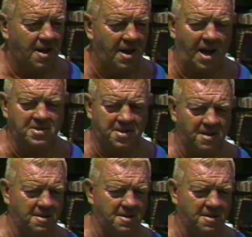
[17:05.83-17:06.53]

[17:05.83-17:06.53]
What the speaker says: And I still